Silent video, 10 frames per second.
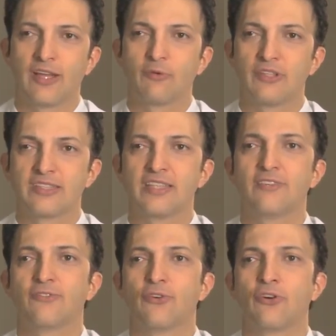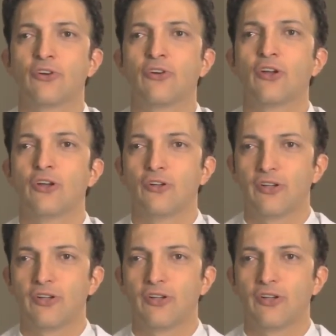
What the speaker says: that we see for,